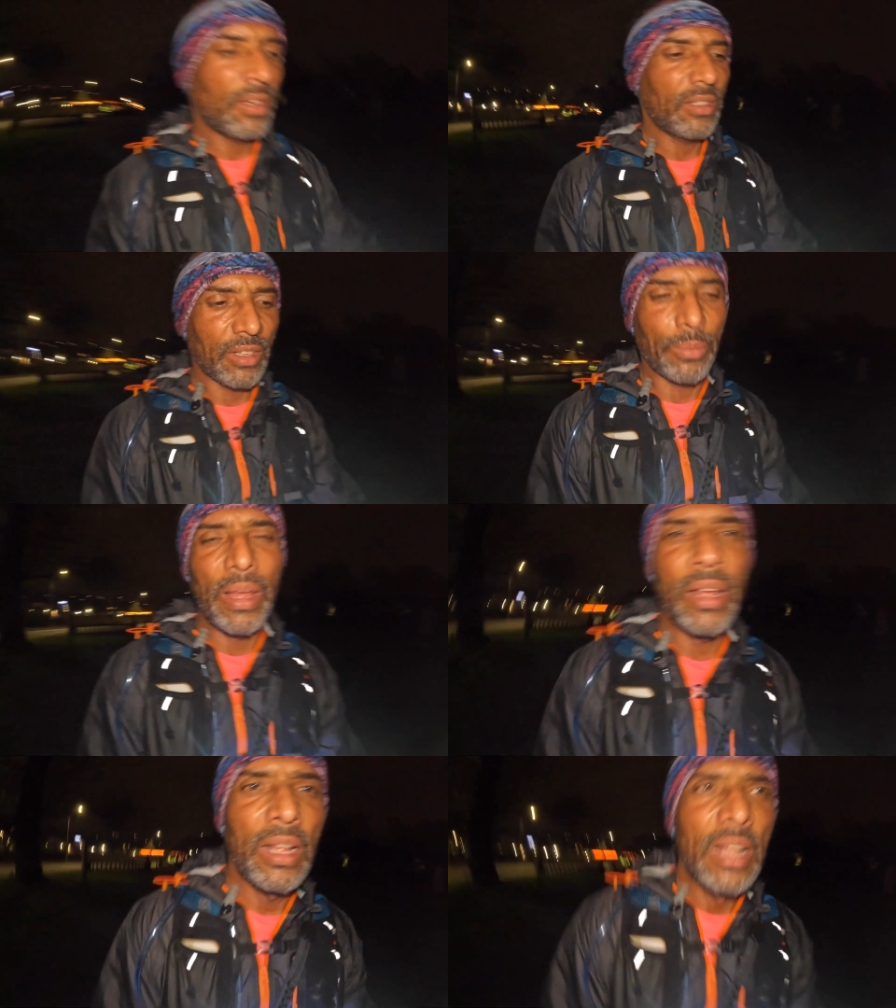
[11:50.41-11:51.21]
just a
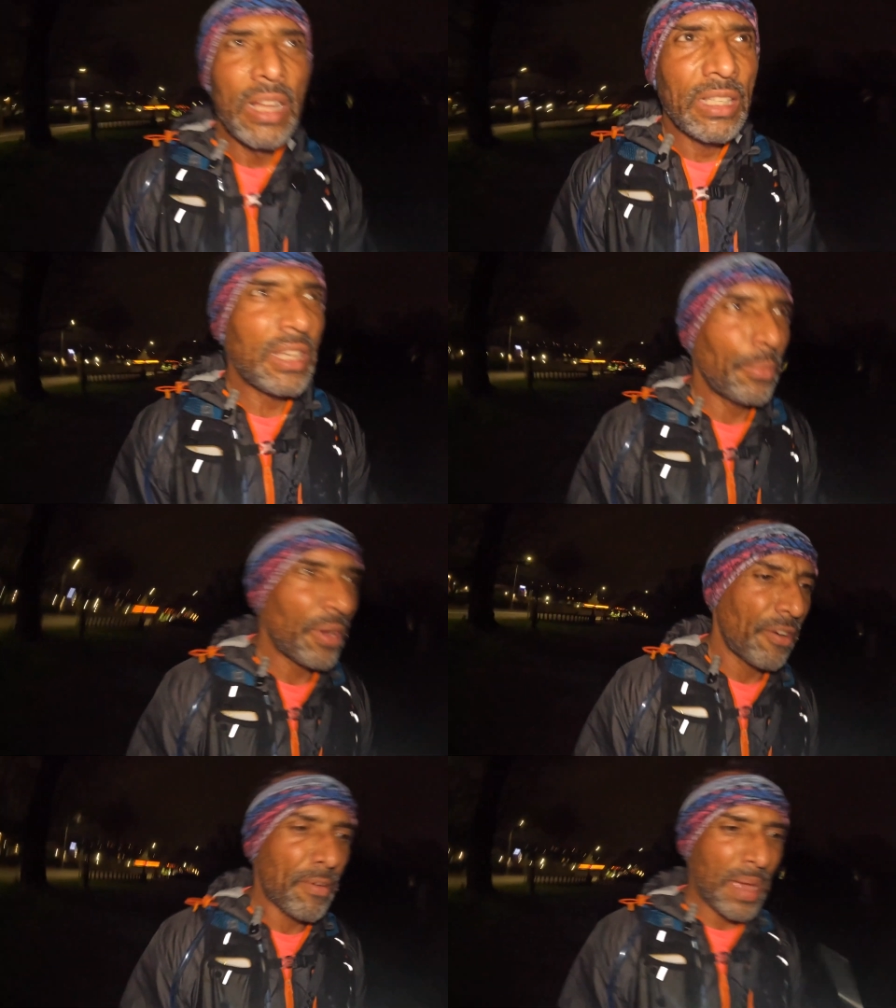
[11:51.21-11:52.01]
minute, see
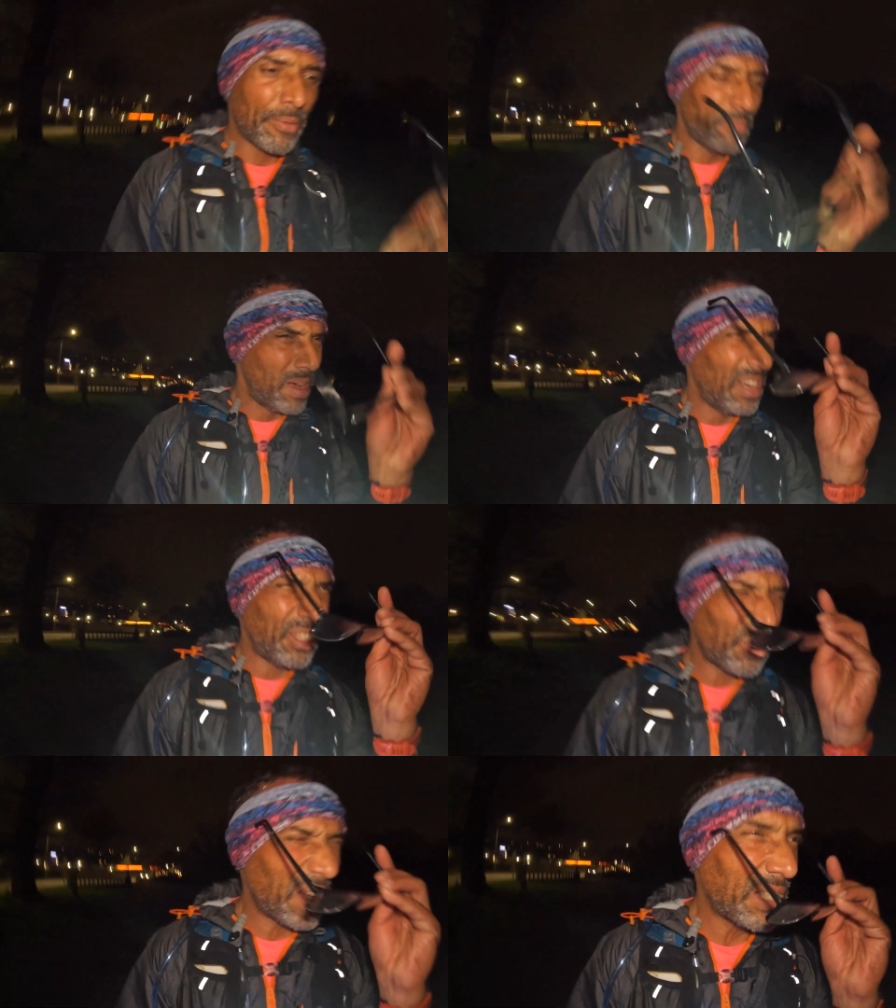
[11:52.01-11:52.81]
where I'm at mileage
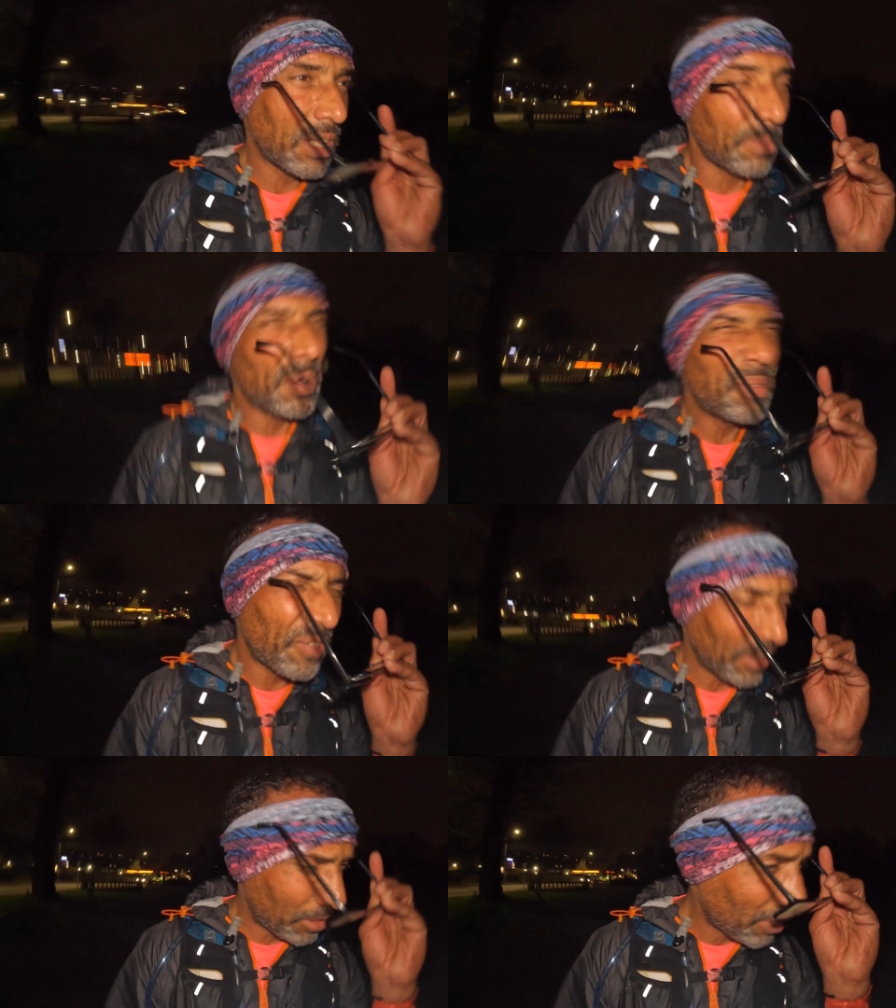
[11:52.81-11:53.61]
wise at the moment for
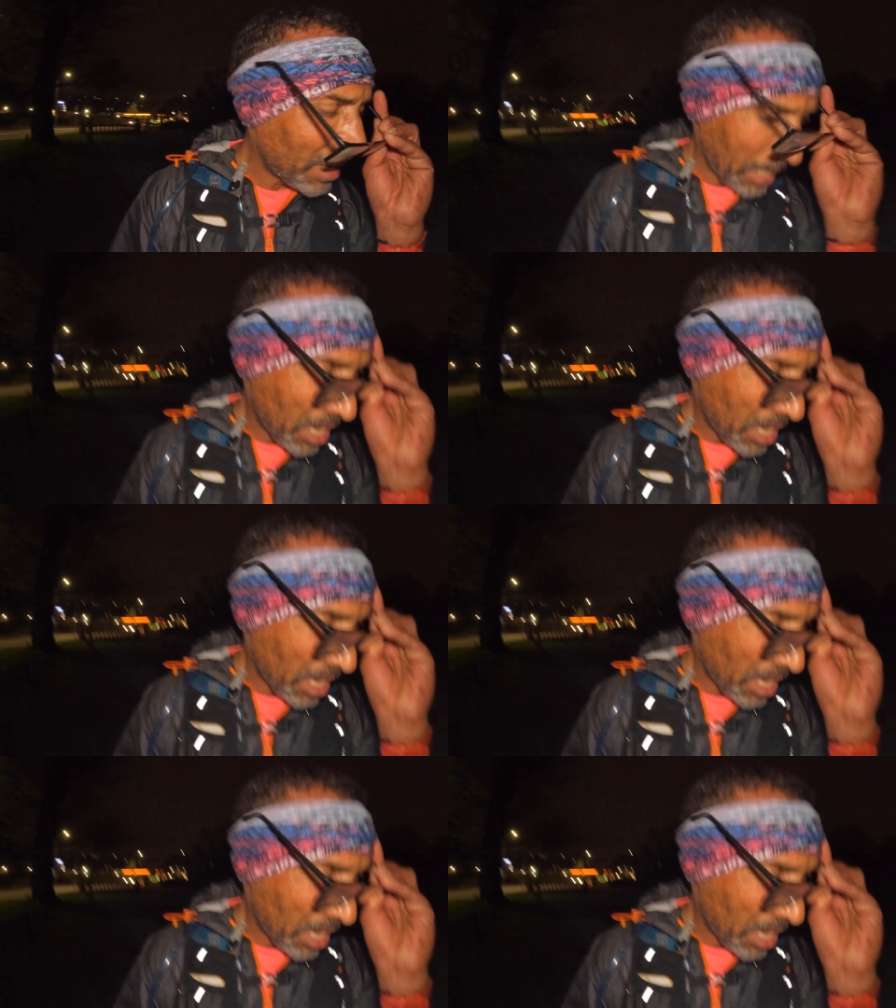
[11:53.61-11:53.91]
this run.